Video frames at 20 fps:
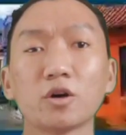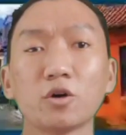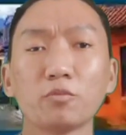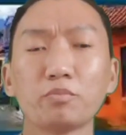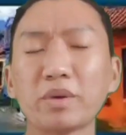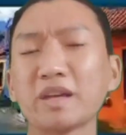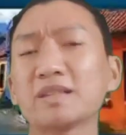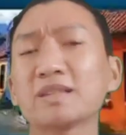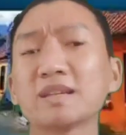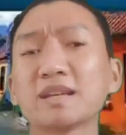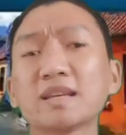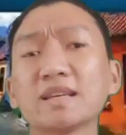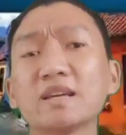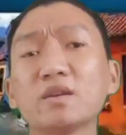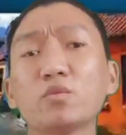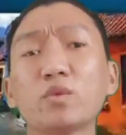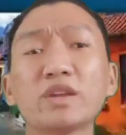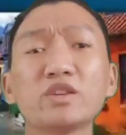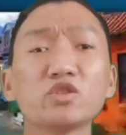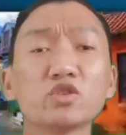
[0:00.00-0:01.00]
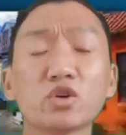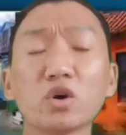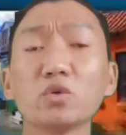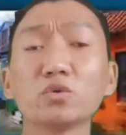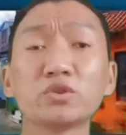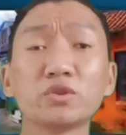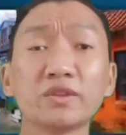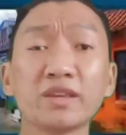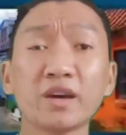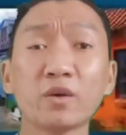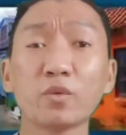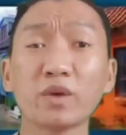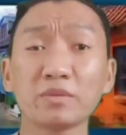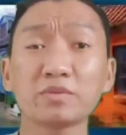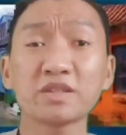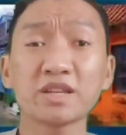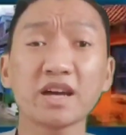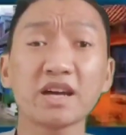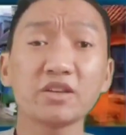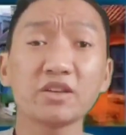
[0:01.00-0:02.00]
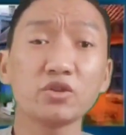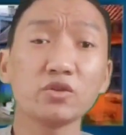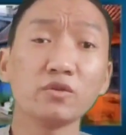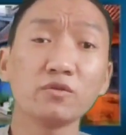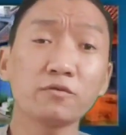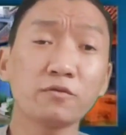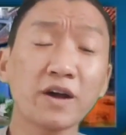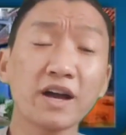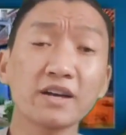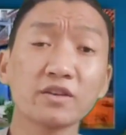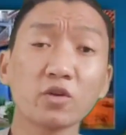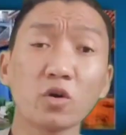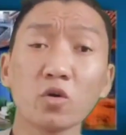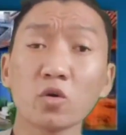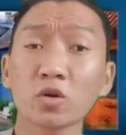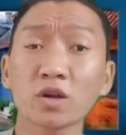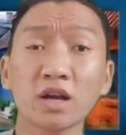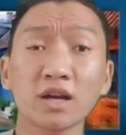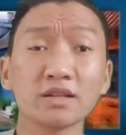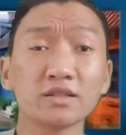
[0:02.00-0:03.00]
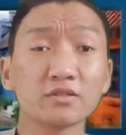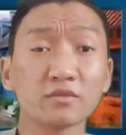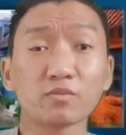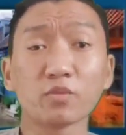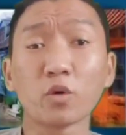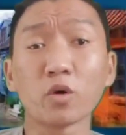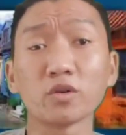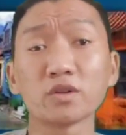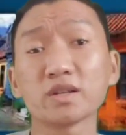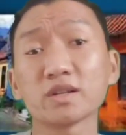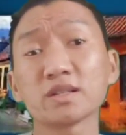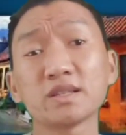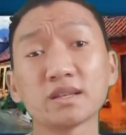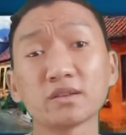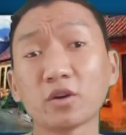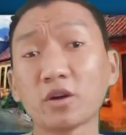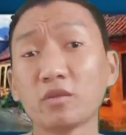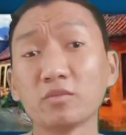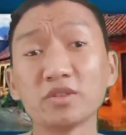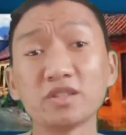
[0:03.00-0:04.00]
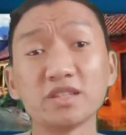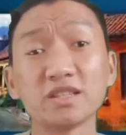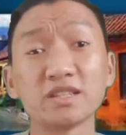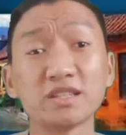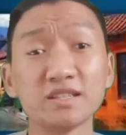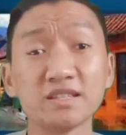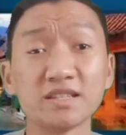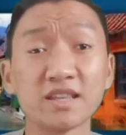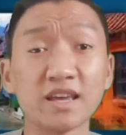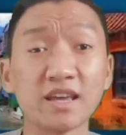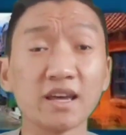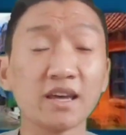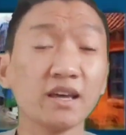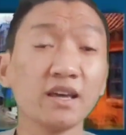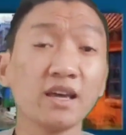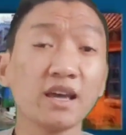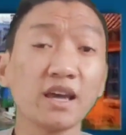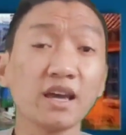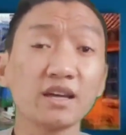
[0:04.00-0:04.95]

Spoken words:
basically, when you go to their website, you'll find all kinds of products and commodities there,